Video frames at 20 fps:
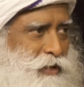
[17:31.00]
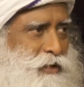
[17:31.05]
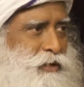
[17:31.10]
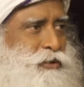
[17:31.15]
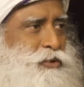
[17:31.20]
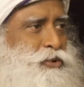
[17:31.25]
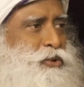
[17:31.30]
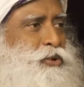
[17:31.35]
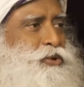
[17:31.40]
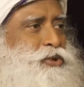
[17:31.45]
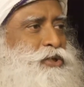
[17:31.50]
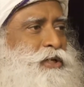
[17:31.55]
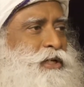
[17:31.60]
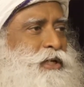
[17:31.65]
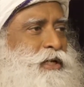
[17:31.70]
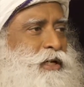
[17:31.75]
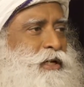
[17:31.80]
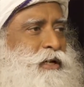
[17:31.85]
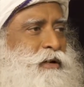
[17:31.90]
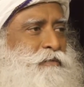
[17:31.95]

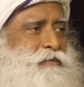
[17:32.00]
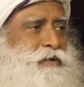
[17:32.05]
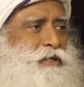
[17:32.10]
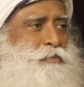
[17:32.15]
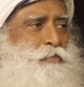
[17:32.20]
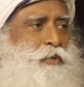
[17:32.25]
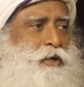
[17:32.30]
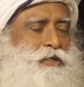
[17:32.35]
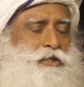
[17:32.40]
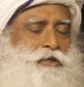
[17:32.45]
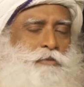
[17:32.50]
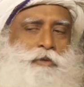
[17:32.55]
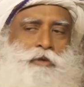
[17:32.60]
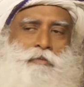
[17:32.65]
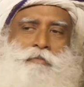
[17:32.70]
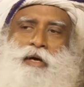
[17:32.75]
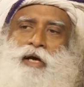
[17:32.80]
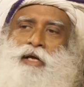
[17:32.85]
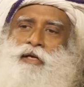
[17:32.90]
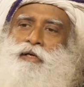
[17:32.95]
socially in a responsible
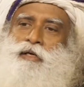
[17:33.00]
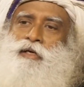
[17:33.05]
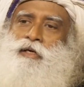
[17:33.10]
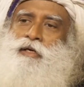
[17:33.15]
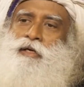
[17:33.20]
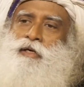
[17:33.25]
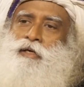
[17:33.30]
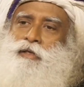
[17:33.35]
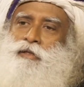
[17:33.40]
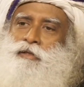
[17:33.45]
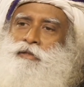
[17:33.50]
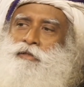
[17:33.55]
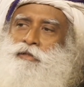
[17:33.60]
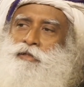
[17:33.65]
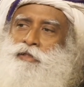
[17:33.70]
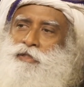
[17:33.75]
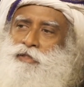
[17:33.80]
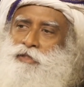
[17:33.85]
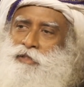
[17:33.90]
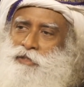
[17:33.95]
manner.
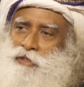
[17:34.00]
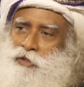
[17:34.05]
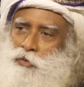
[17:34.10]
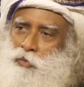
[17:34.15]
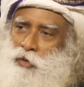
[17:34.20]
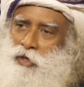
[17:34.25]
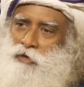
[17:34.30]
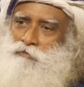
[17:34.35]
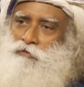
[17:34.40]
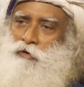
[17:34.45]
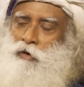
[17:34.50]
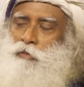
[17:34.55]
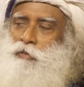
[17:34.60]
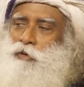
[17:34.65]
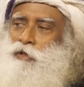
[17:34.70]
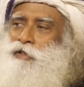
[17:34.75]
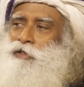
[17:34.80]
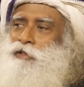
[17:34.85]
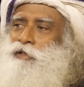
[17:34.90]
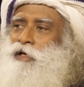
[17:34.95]
This is the way
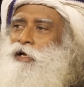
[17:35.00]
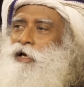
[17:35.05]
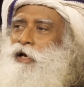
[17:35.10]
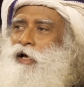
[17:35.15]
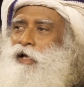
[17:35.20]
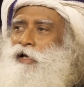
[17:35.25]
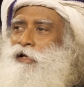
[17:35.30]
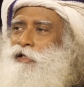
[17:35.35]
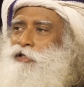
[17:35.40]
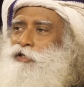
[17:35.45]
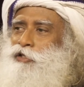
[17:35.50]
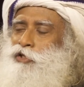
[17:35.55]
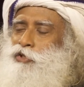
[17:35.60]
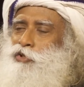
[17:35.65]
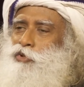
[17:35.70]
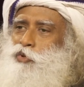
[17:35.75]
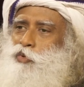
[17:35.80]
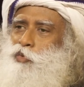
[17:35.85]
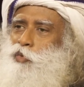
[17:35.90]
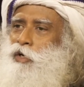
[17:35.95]
forward, and it's a
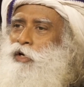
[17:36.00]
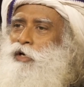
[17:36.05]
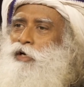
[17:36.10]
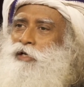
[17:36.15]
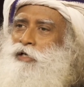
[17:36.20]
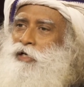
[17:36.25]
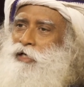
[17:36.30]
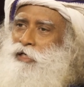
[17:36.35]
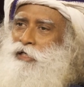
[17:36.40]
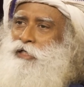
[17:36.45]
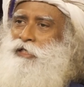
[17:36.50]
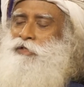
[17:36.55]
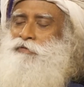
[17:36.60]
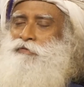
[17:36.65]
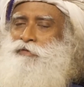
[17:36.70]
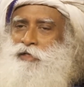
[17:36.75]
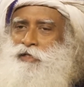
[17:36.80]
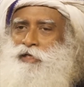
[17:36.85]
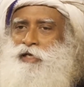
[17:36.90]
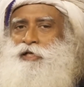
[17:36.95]
new world, at least
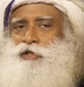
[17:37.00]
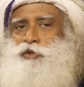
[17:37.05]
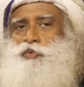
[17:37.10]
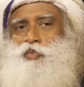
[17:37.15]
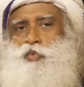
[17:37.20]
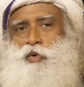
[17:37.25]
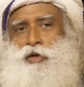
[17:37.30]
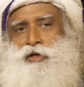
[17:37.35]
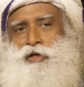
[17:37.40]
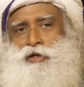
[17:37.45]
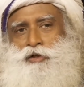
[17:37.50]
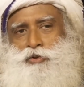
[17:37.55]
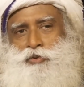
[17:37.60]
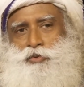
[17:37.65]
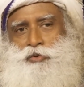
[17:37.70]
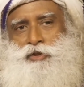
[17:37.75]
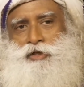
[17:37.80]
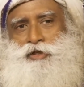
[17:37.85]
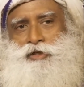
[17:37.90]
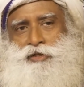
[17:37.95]
for the next 1 or
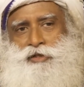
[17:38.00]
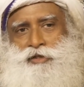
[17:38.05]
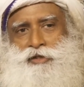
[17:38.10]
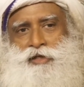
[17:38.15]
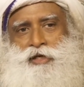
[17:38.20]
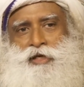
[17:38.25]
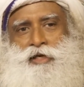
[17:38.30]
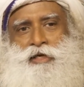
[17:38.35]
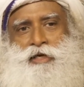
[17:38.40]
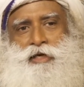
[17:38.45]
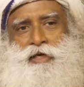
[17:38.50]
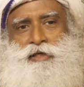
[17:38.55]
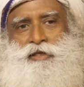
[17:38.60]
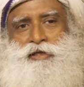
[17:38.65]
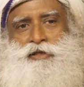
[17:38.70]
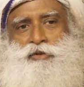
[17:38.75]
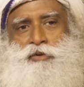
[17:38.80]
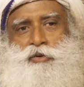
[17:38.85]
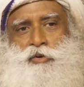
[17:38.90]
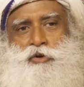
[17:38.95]
2 years, it
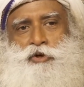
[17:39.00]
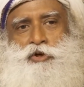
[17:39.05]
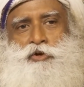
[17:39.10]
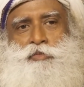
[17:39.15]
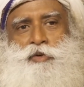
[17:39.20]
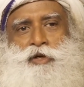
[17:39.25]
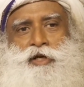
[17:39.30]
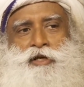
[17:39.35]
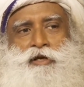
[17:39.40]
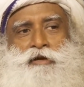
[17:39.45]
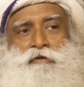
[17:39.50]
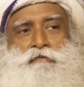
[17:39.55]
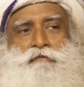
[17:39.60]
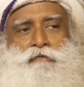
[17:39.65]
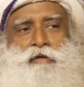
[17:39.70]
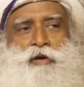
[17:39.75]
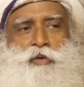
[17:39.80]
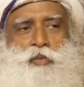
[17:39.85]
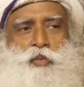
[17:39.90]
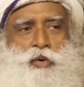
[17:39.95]
is going to be a
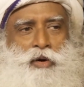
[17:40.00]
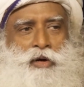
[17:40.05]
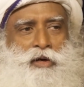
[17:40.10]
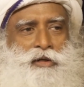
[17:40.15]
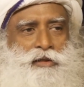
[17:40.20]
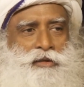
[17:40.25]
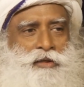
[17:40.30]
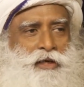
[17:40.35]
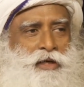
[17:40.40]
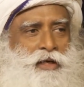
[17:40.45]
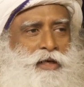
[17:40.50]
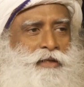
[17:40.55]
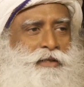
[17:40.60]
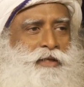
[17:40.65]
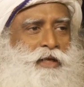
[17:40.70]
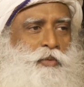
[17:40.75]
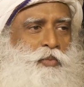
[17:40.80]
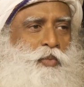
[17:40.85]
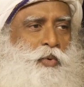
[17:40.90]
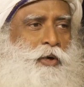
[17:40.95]
different world
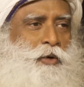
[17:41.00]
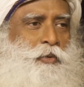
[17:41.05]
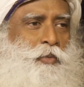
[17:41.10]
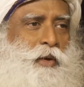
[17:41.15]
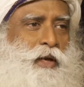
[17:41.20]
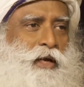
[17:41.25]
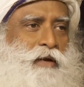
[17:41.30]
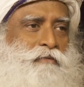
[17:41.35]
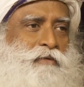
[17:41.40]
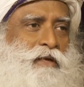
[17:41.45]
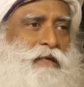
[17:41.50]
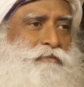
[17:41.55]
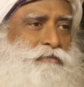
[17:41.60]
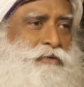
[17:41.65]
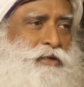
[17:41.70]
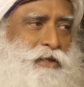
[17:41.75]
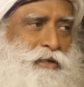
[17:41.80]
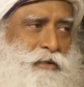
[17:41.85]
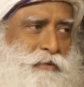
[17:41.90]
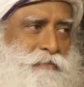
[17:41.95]
than what we have lived in.